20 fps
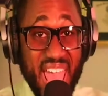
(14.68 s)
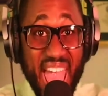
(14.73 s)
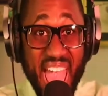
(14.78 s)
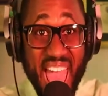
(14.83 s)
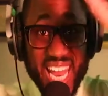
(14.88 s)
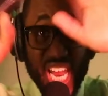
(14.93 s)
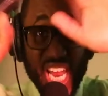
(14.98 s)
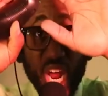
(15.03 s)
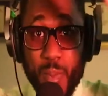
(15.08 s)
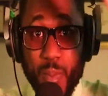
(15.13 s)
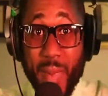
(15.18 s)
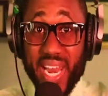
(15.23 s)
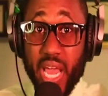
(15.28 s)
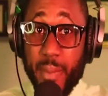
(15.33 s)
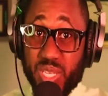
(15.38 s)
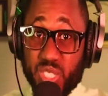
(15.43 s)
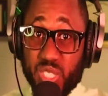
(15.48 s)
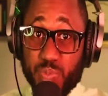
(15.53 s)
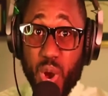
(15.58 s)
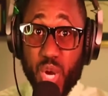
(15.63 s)
Hello, my
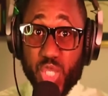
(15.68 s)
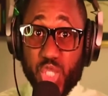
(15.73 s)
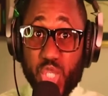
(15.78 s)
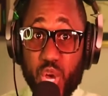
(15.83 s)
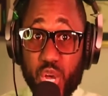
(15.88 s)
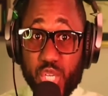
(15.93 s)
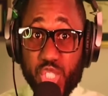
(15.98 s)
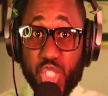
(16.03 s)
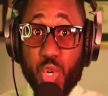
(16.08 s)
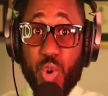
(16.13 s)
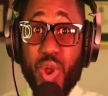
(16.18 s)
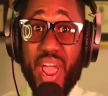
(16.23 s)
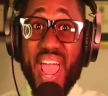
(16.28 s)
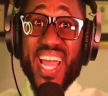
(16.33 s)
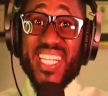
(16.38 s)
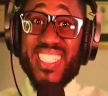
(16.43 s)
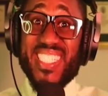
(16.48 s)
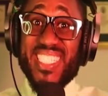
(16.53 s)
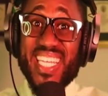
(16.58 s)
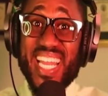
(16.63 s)
name is Marc Drouinaud Junior
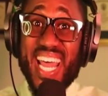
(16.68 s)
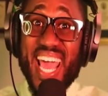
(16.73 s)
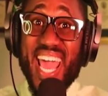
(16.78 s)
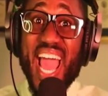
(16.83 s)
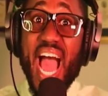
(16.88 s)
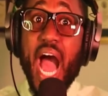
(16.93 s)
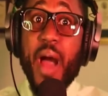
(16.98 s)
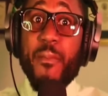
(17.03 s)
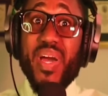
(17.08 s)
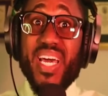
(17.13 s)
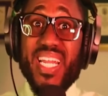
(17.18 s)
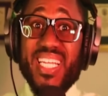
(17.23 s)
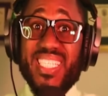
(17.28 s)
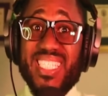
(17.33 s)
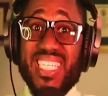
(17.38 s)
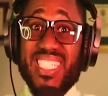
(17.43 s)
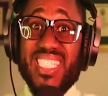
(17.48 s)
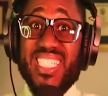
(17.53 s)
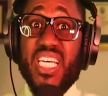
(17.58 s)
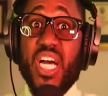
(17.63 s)
and today I'm going to
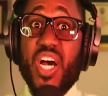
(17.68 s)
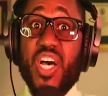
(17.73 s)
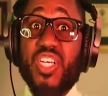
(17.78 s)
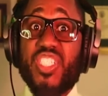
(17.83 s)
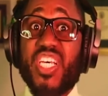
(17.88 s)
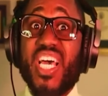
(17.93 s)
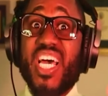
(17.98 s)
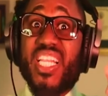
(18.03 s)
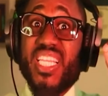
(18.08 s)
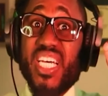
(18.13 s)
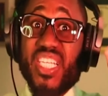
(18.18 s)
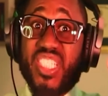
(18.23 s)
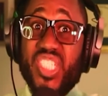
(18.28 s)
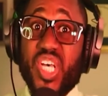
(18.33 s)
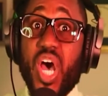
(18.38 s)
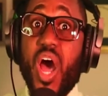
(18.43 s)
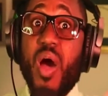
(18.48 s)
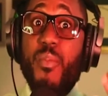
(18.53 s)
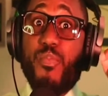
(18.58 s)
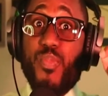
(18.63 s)
discuss the
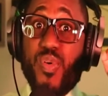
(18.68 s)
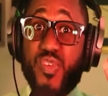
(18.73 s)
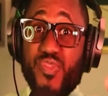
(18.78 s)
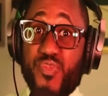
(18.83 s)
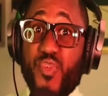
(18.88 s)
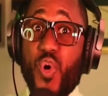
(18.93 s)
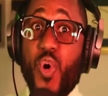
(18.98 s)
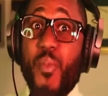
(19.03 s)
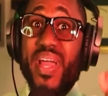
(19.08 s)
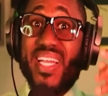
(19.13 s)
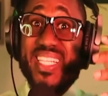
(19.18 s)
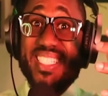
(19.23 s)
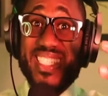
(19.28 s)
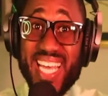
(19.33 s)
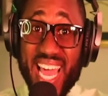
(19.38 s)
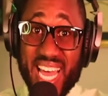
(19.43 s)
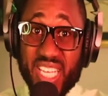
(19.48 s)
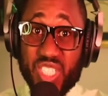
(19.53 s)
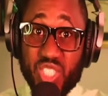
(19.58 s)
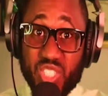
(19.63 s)
top performing
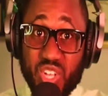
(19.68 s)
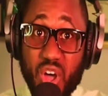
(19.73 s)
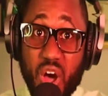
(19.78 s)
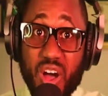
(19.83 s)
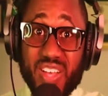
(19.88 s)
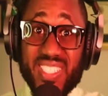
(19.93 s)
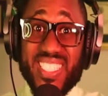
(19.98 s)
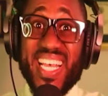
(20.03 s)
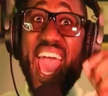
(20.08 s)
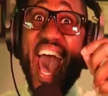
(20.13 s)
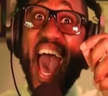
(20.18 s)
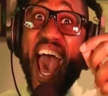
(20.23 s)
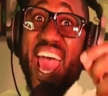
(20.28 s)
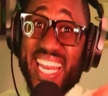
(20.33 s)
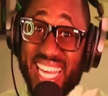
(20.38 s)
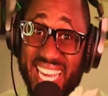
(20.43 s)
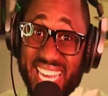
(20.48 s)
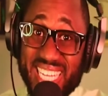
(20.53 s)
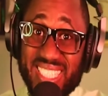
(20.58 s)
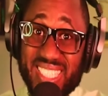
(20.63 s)
tech stocks and
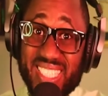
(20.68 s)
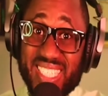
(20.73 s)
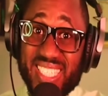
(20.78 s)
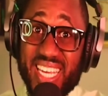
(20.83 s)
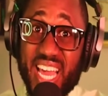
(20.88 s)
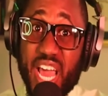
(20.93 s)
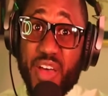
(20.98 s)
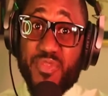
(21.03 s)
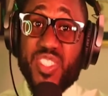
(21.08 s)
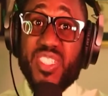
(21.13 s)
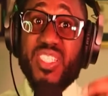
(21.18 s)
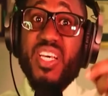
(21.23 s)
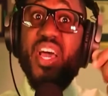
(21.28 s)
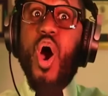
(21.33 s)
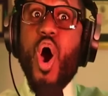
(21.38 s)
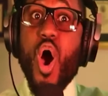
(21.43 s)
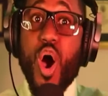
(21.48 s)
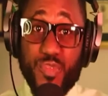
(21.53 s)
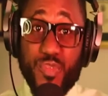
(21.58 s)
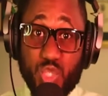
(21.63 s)
E T Fs
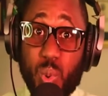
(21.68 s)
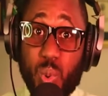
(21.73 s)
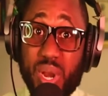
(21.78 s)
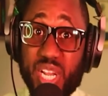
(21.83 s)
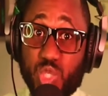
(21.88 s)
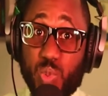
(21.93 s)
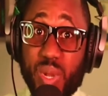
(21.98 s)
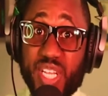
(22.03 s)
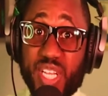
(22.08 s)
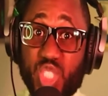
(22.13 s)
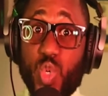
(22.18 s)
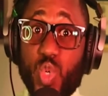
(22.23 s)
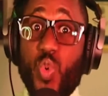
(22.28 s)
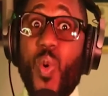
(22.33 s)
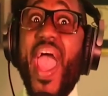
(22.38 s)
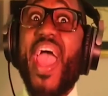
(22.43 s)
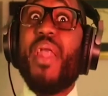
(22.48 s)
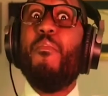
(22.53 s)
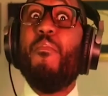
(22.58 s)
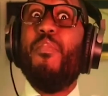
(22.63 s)
of twenty twenty-two
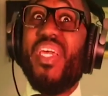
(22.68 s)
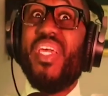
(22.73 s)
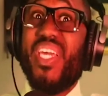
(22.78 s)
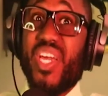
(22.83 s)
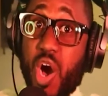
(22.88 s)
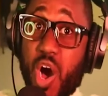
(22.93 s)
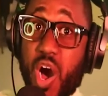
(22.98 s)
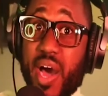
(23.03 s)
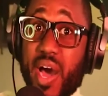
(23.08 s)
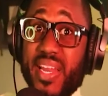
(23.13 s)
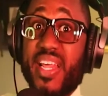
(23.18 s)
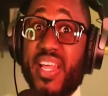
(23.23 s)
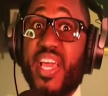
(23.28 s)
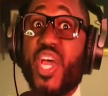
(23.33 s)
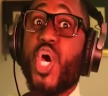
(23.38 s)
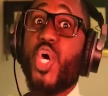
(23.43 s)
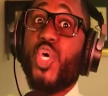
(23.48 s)
and beyond.